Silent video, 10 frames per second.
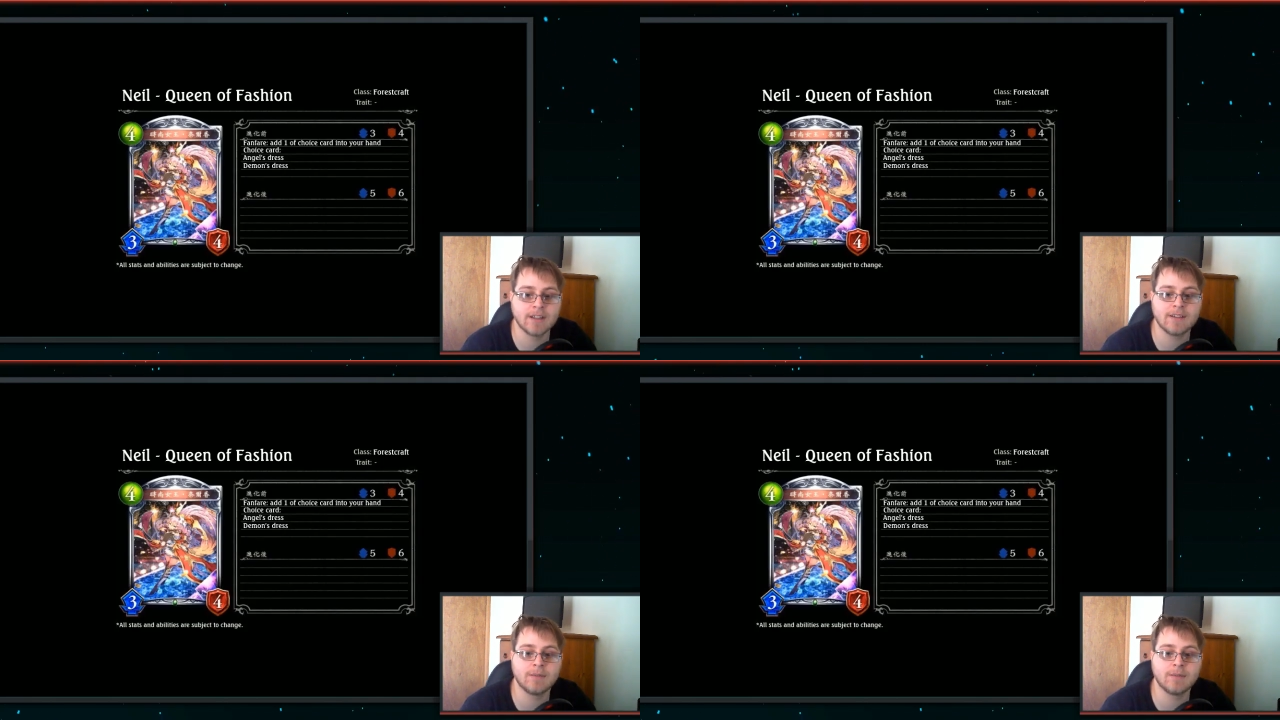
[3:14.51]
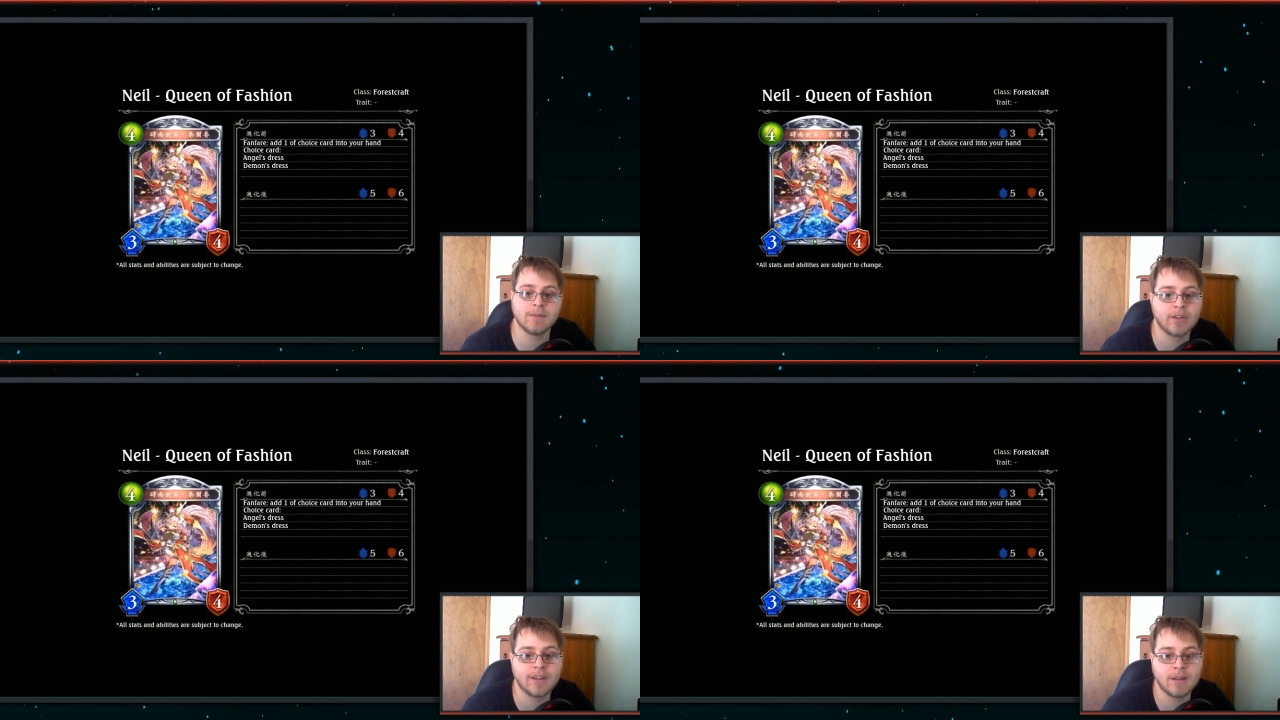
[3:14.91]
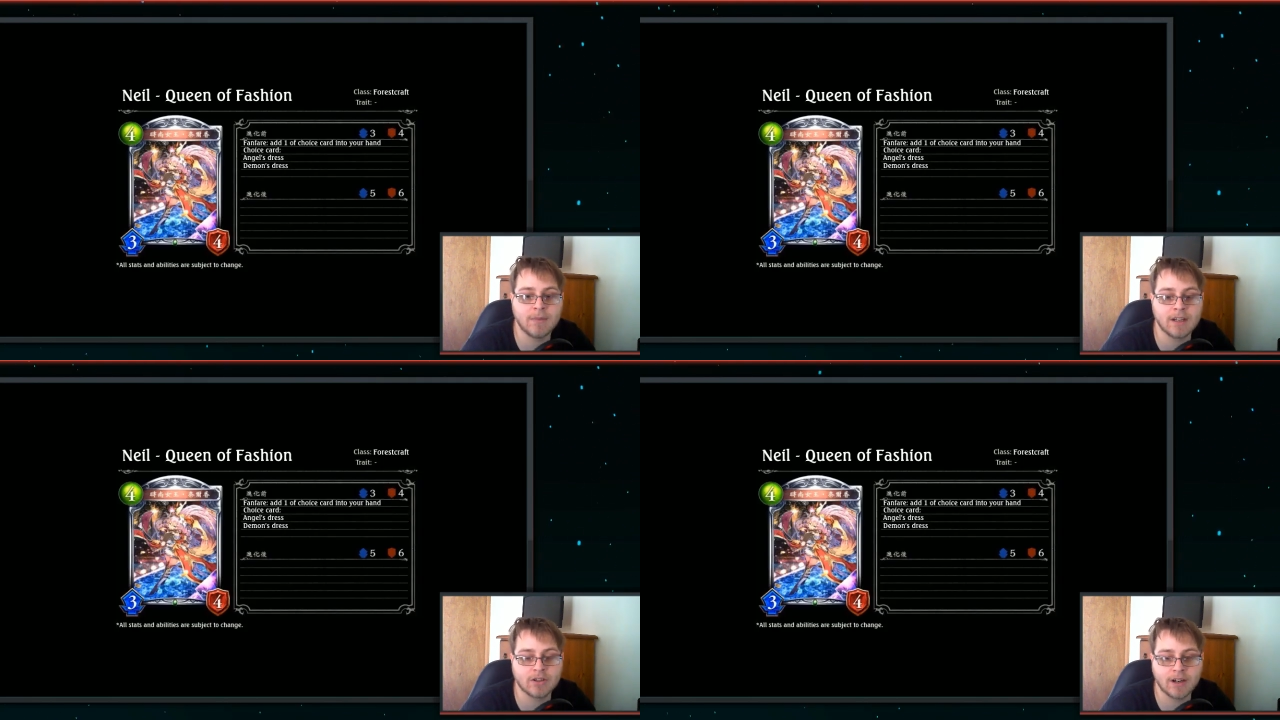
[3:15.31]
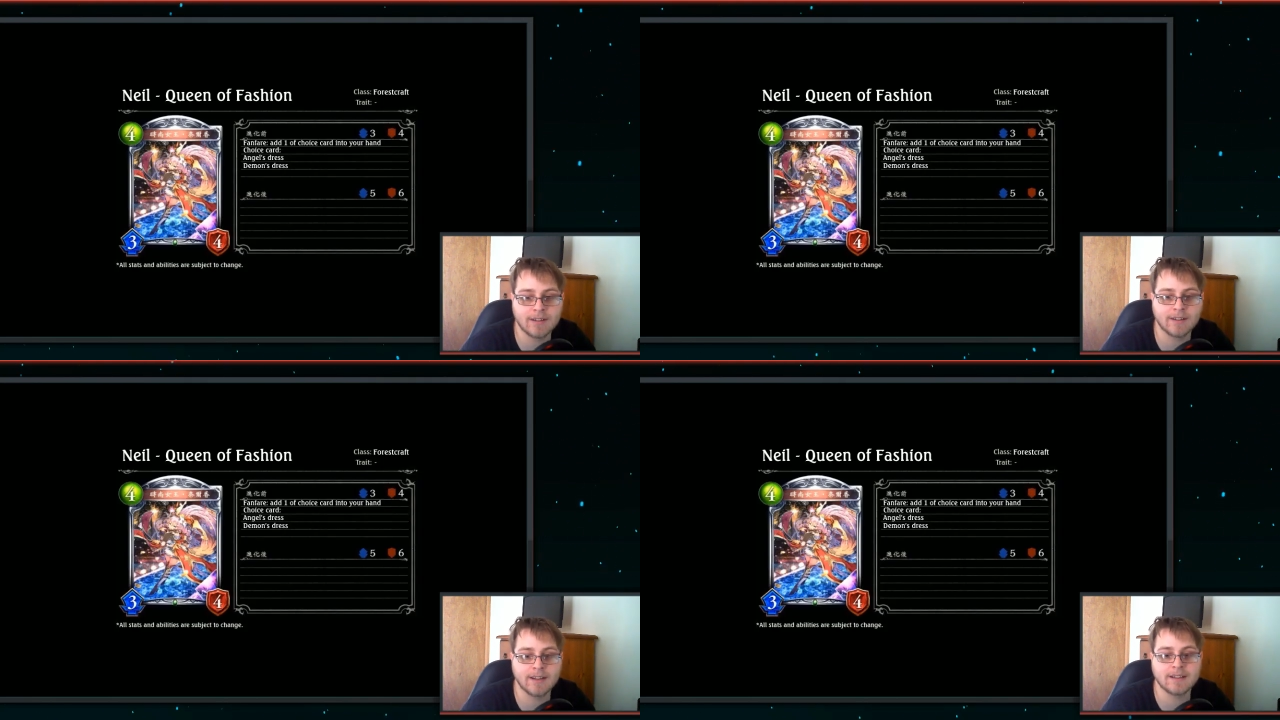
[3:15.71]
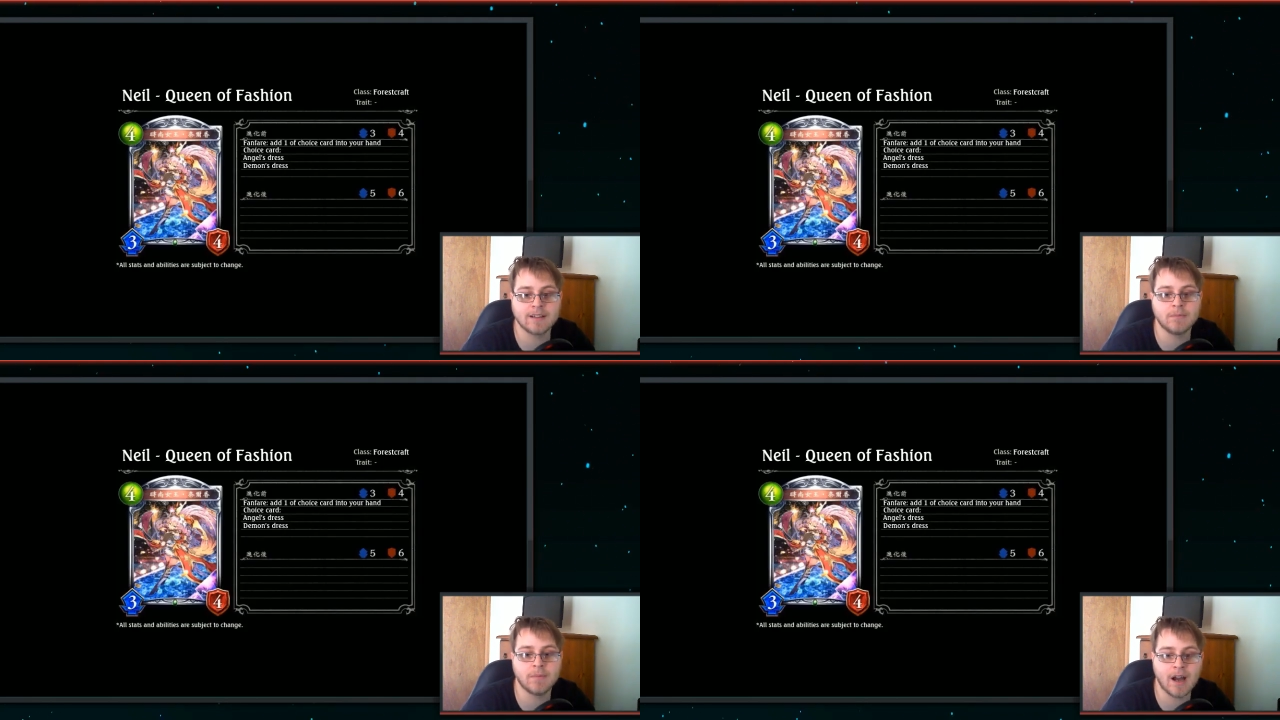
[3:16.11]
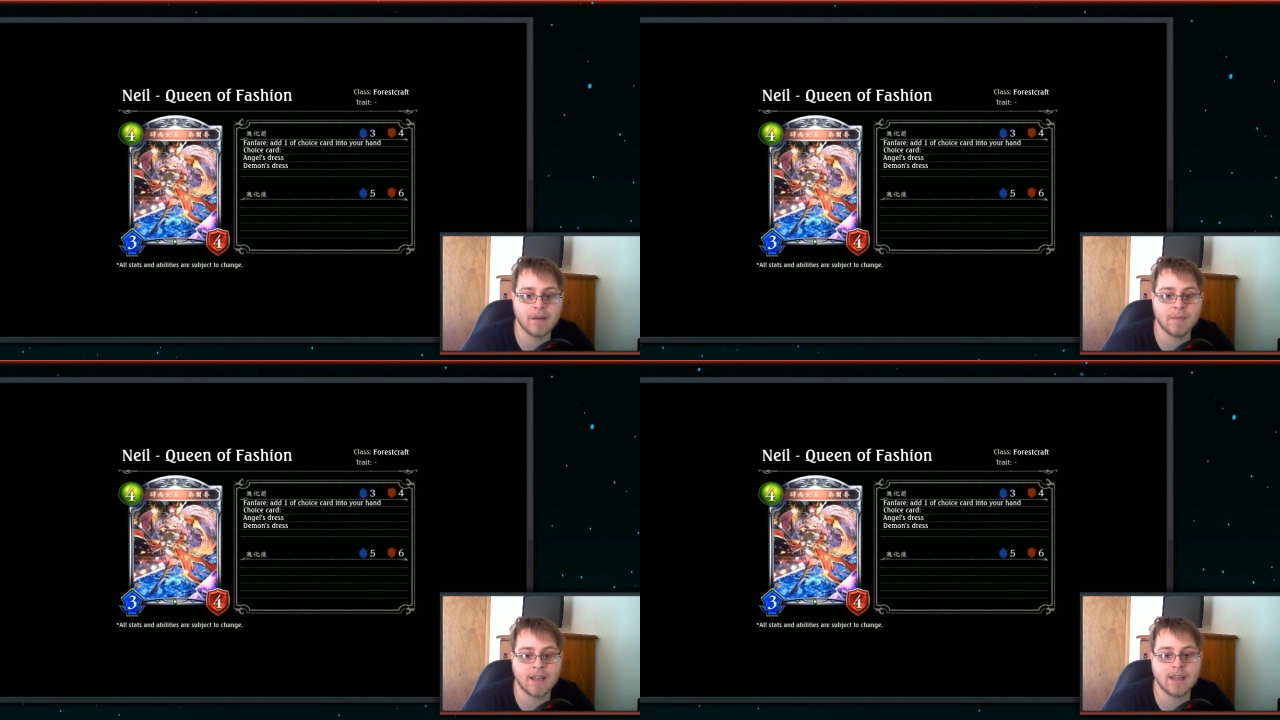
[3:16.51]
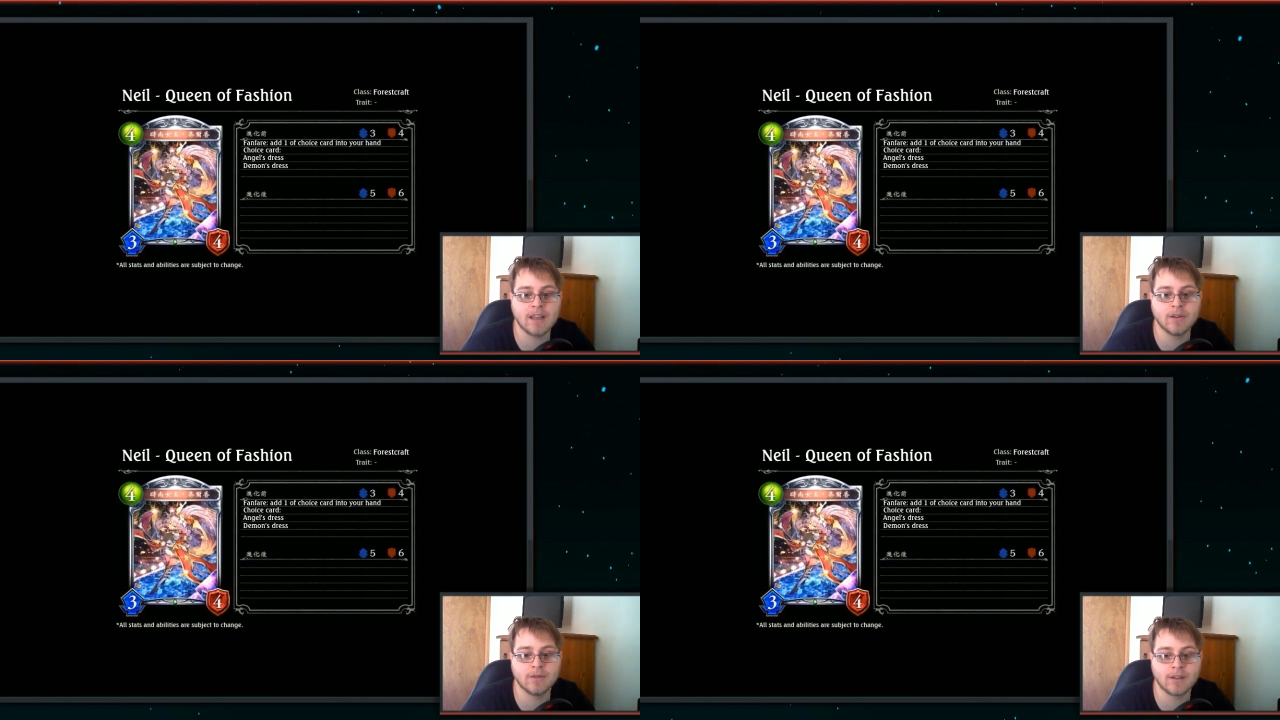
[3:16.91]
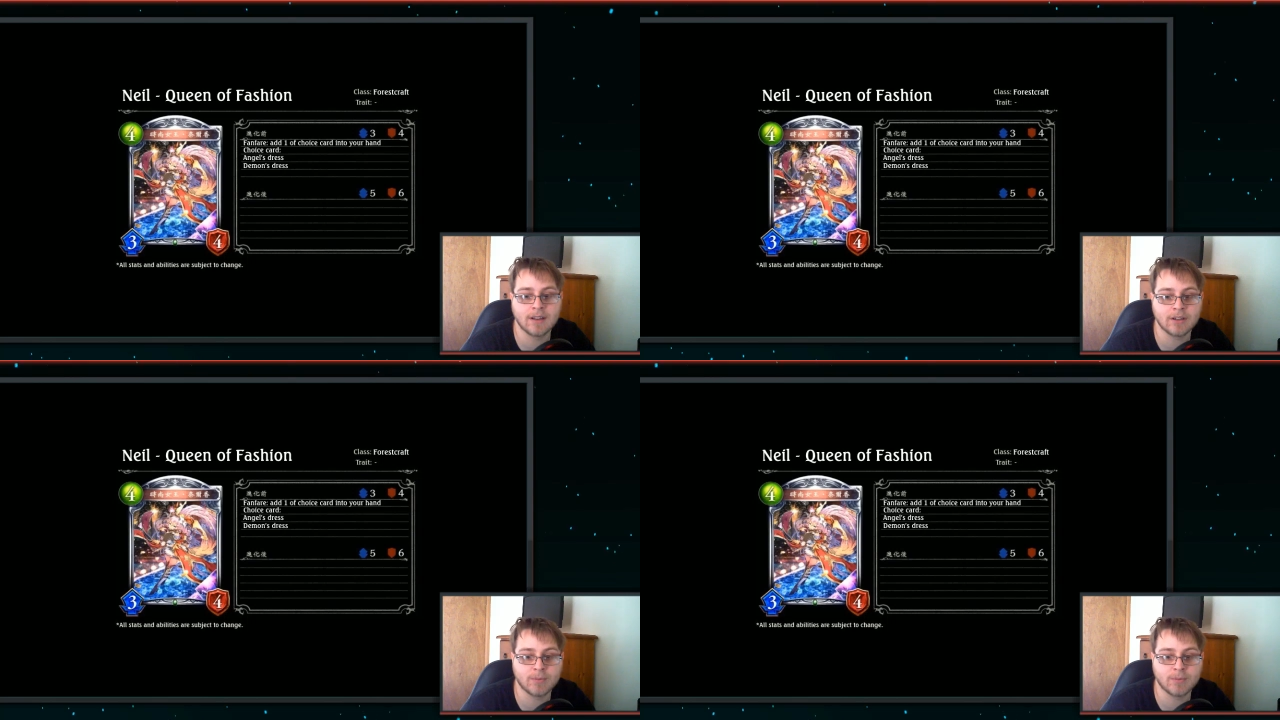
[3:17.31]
This has personally been translated by me using